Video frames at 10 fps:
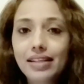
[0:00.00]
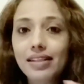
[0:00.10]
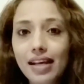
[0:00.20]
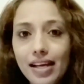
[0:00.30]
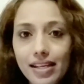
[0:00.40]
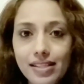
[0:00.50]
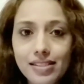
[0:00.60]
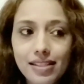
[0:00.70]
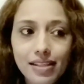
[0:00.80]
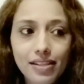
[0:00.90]

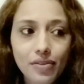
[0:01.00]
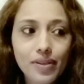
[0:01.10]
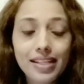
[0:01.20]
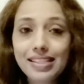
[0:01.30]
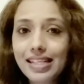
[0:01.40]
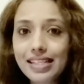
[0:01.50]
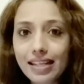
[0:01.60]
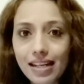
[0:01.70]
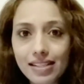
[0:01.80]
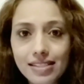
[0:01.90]
analyze, okay,
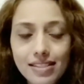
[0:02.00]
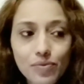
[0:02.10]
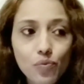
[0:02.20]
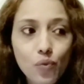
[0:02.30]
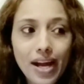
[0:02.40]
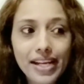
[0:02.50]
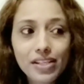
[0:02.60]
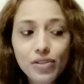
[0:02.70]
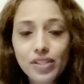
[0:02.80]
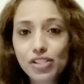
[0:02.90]
need analysis,
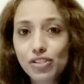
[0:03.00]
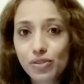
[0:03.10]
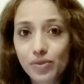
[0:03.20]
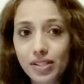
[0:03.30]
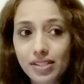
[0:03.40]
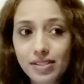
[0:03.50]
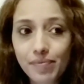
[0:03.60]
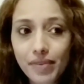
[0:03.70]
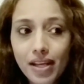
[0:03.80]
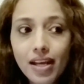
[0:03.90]
why do you need to do
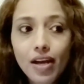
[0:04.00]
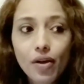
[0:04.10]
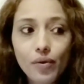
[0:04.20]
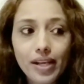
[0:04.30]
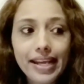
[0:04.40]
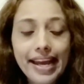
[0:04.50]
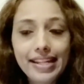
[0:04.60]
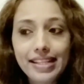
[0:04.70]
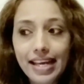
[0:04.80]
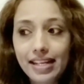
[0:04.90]
this,
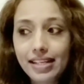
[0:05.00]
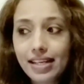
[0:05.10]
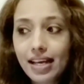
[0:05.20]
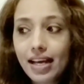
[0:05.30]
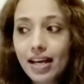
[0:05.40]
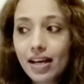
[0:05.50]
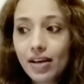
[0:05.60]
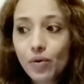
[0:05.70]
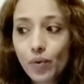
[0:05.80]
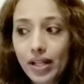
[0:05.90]
okay, and then,
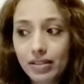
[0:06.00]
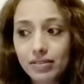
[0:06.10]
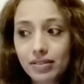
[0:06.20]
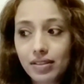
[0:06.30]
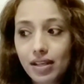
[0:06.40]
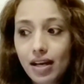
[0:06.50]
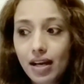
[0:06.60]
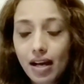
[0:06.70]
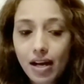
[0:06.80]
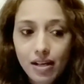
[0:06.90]
well,
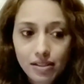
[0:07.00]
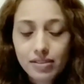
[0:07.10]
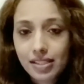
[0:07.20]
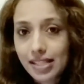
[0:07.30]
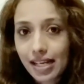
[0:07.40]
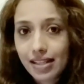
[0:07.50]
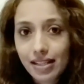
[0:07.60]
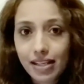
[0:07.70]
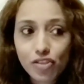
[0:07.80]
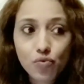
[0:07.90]
the
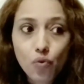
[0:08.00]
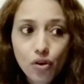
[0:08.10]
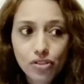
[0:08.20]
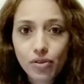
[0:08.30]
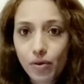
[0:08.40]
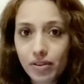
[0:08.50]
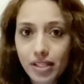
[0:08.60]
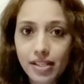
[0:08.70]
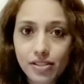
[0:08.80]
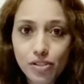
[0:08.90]
second thing is what
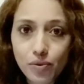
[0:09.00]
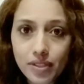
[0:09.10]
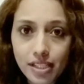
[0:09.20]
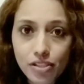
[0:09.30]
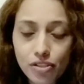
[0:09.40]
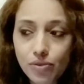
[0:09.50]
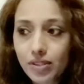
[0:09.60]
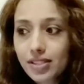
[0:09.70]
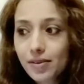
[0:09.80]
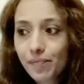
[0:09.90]
all things you will need to
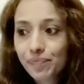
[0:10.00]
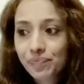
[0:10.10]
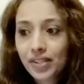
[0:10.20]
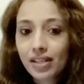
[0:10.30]
do this.